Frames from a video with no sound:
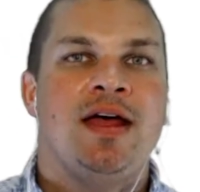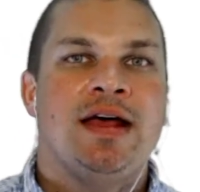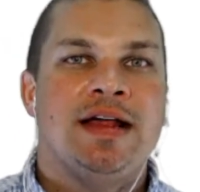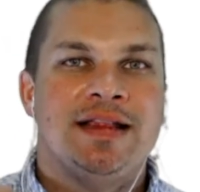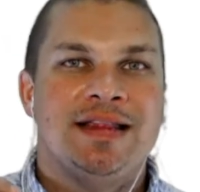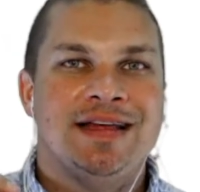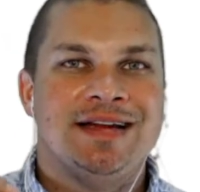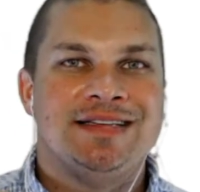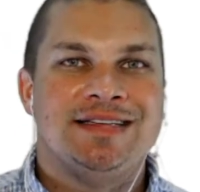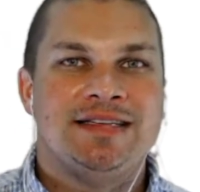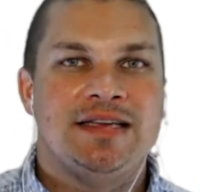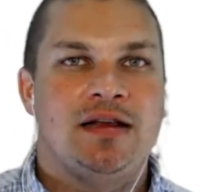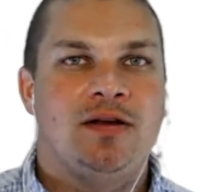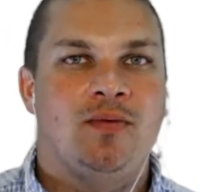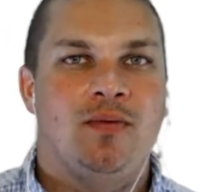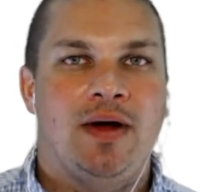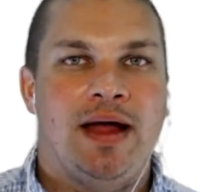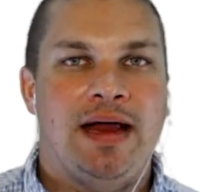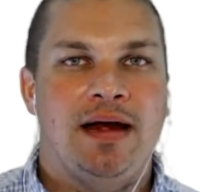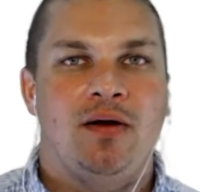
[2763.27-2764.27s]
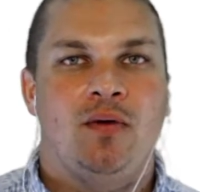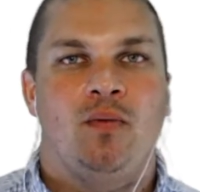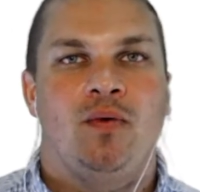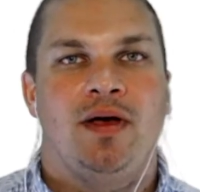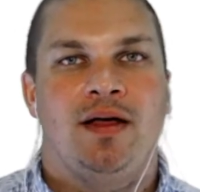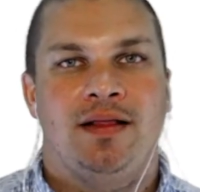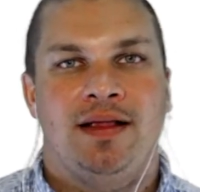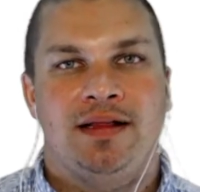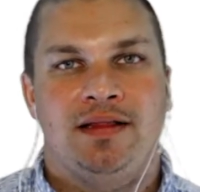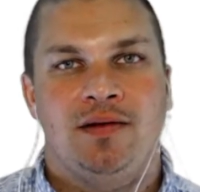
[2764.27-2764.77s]
Then sit and wait and
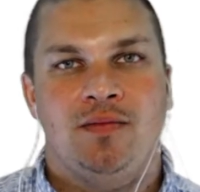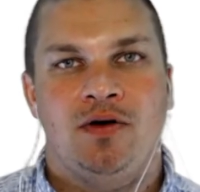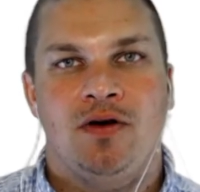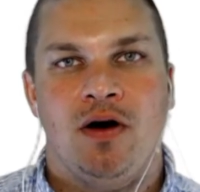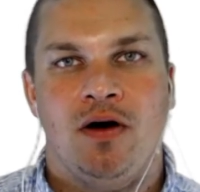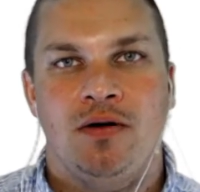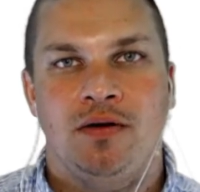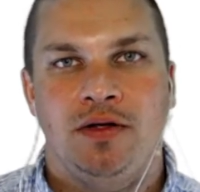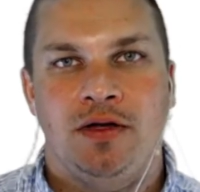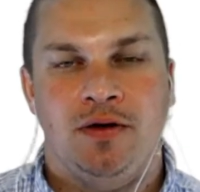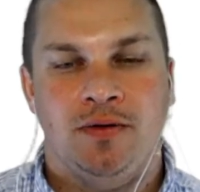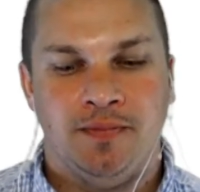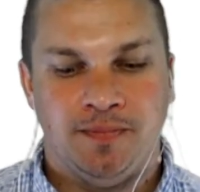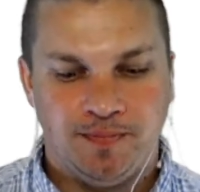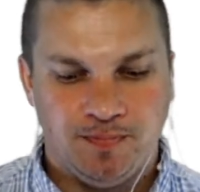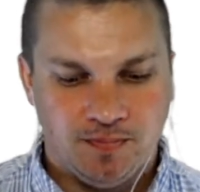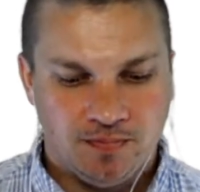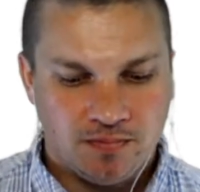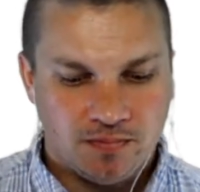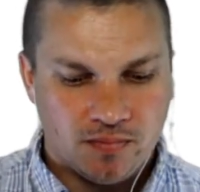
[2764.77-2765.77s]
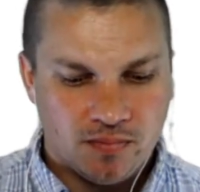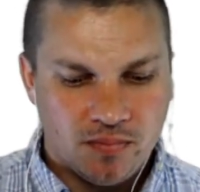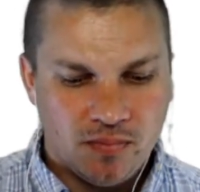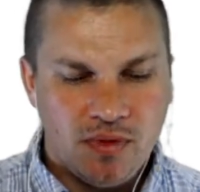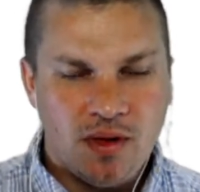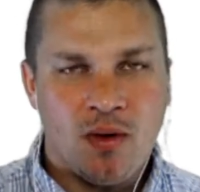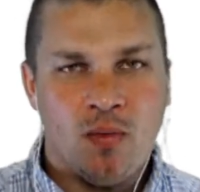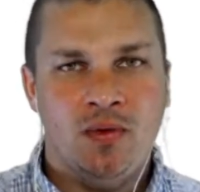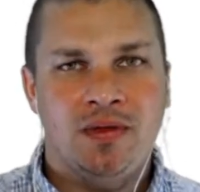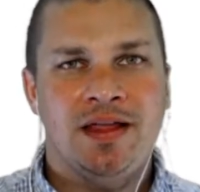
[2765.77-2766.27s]
let them call you.
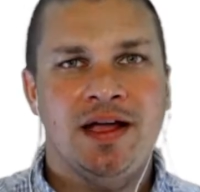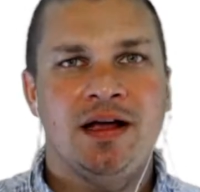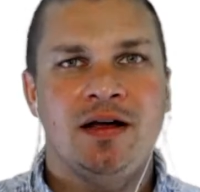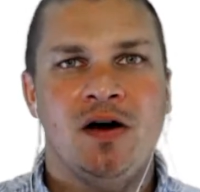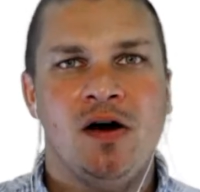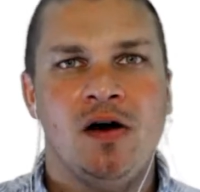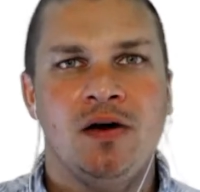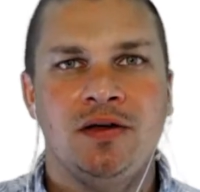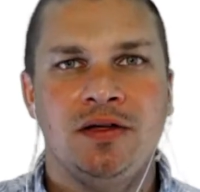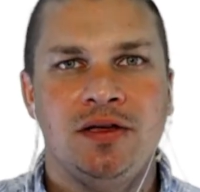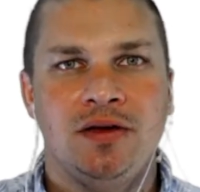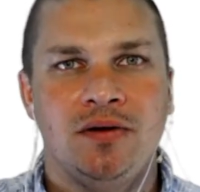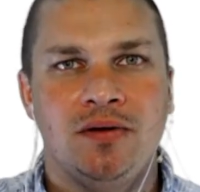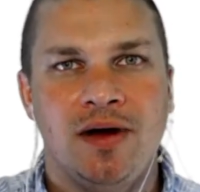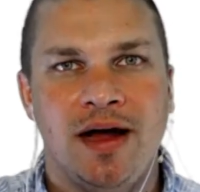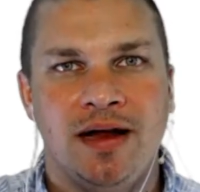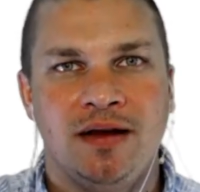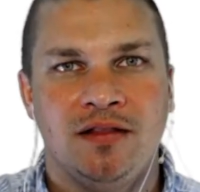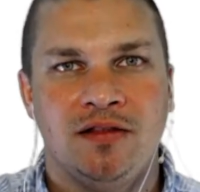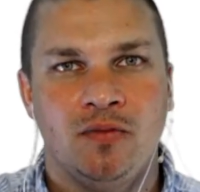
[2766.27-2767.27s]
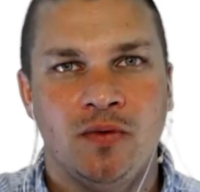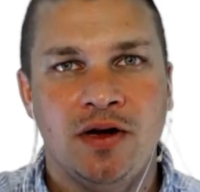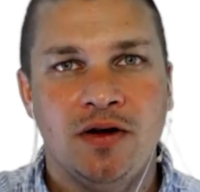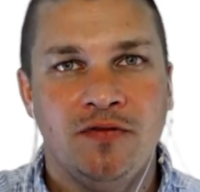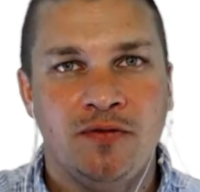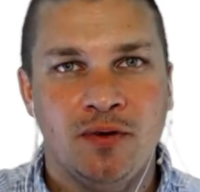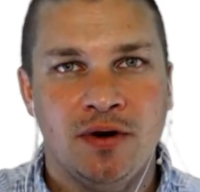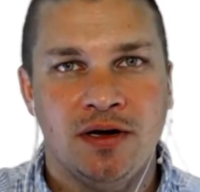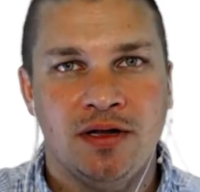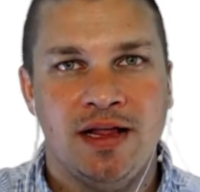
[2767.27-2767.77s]
When they call you at 3 or
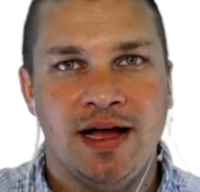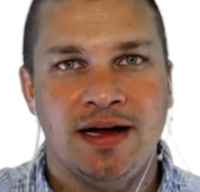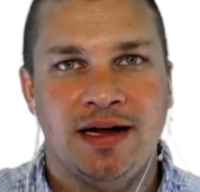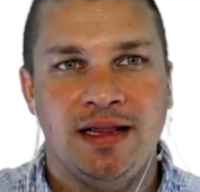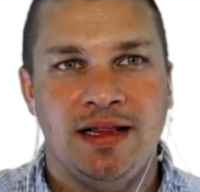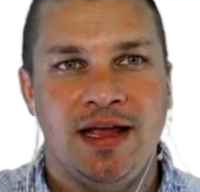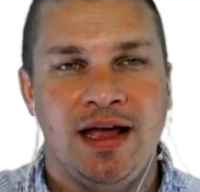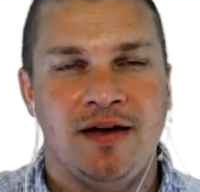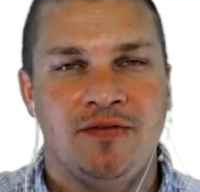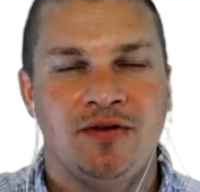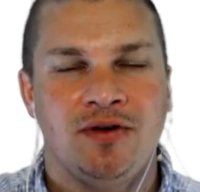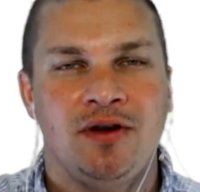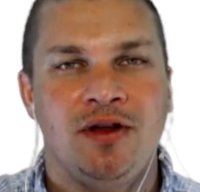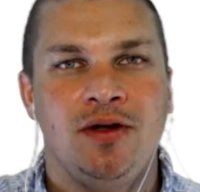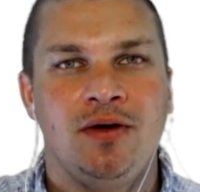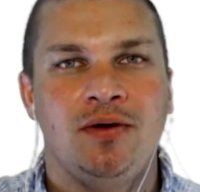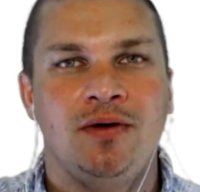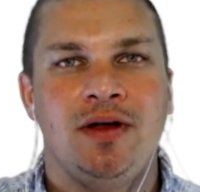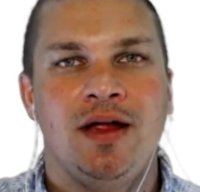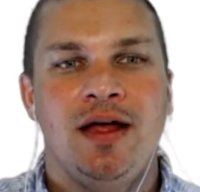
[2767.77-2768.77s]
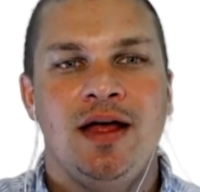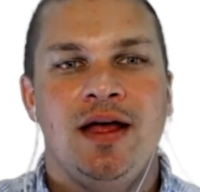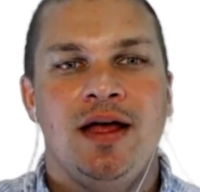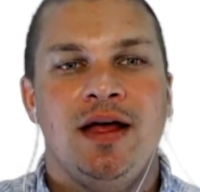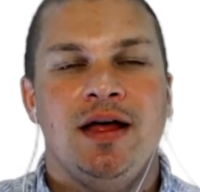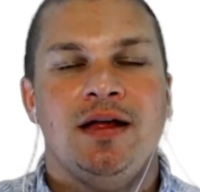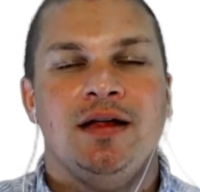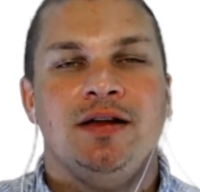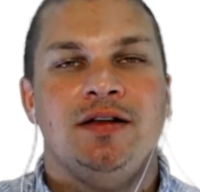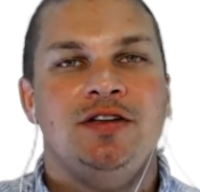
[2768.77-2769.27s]
4 o'clock in the afternoon,
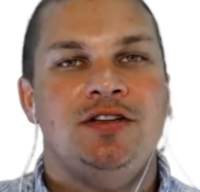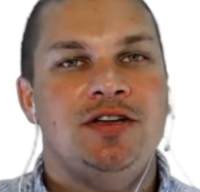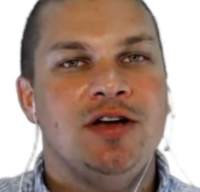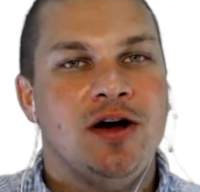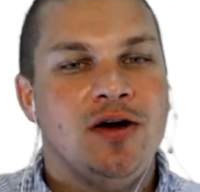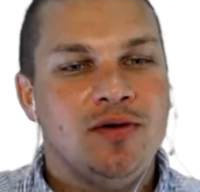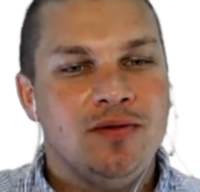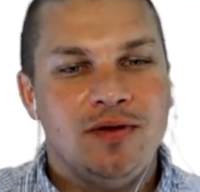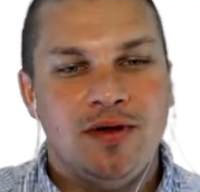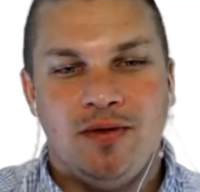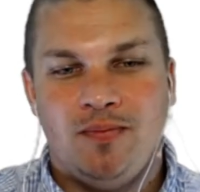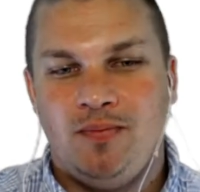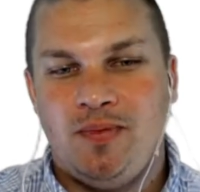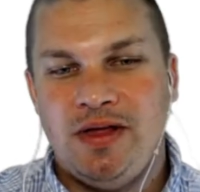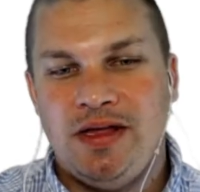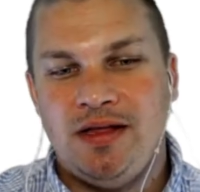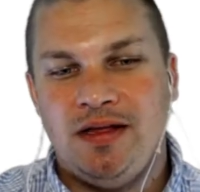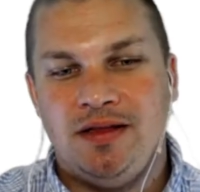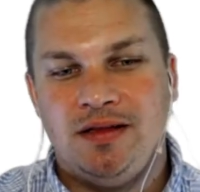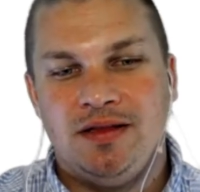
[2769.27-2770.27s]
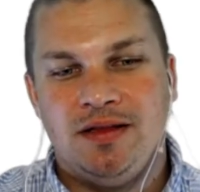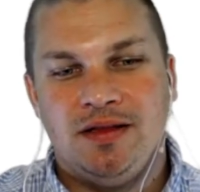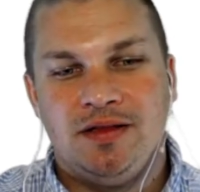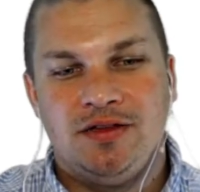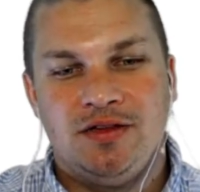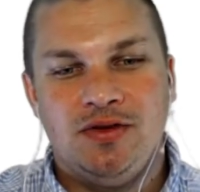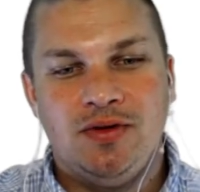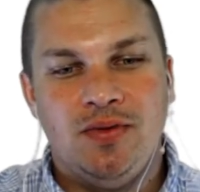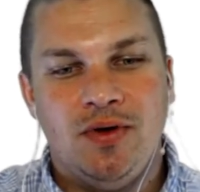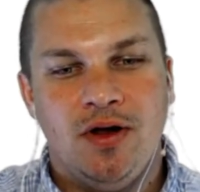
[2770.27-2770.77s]
don't be
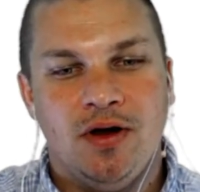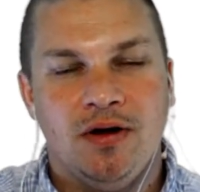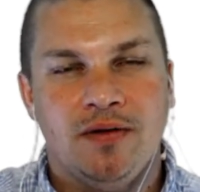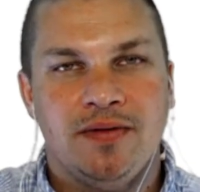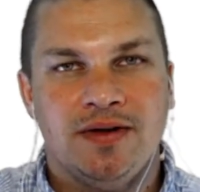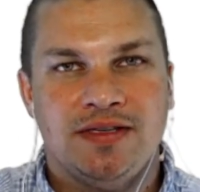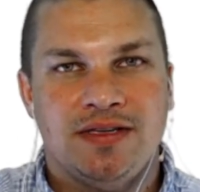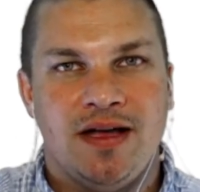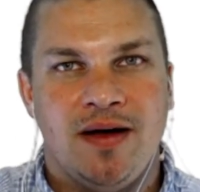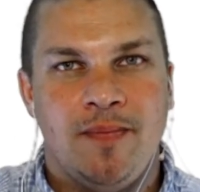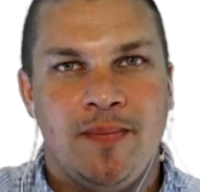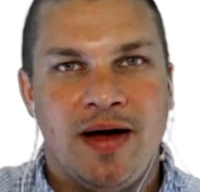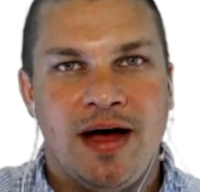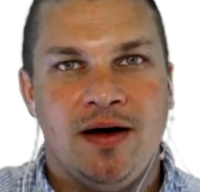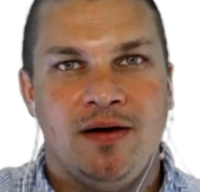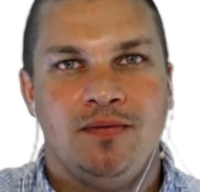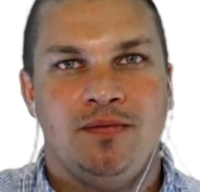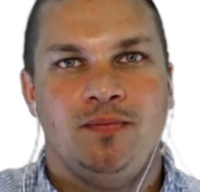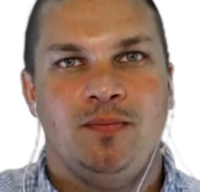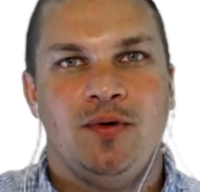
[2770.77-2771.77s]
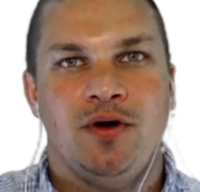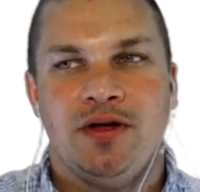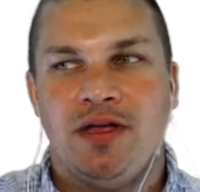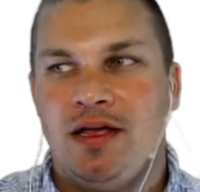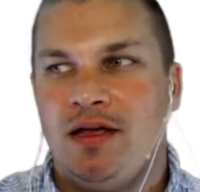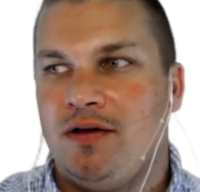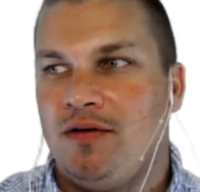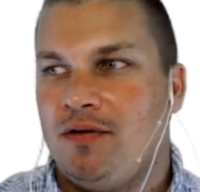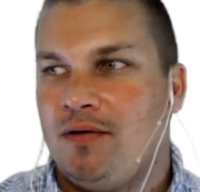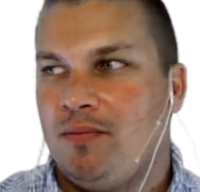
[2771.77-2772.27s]
too nervous about
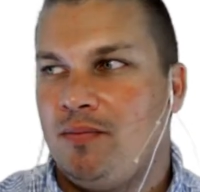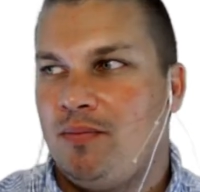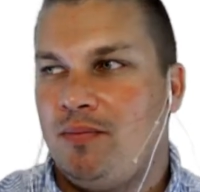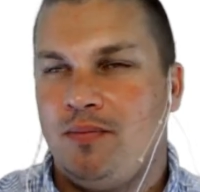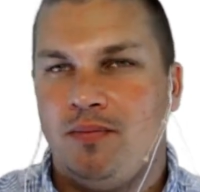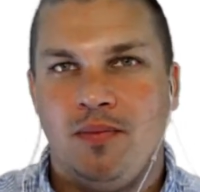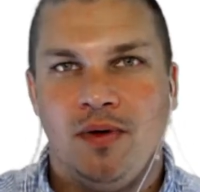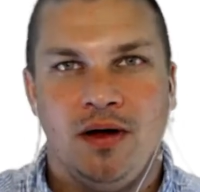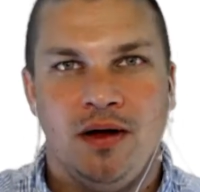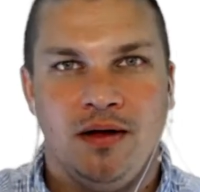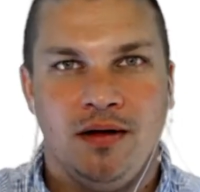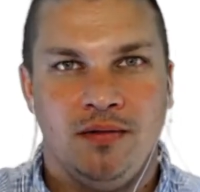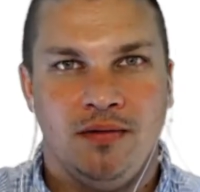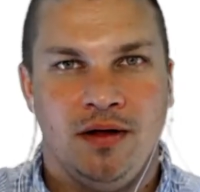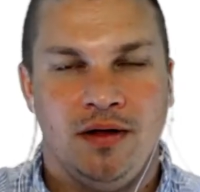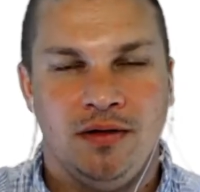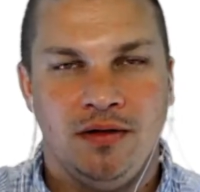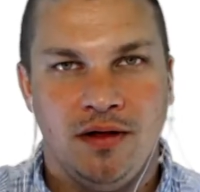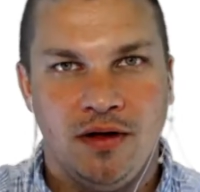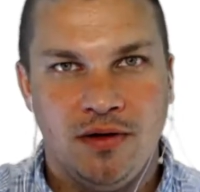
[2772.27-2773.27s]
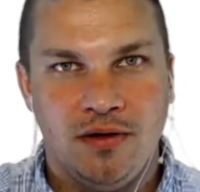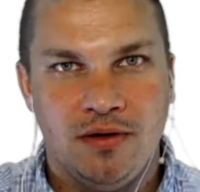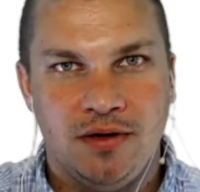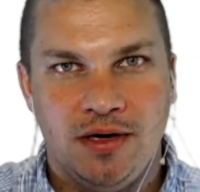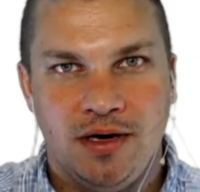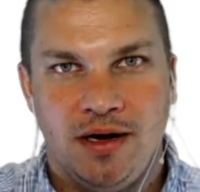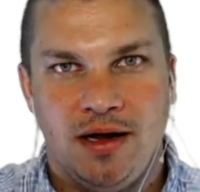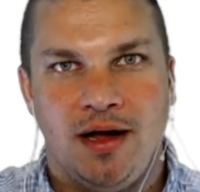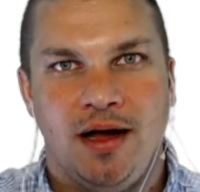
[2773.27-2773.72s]
booking a load.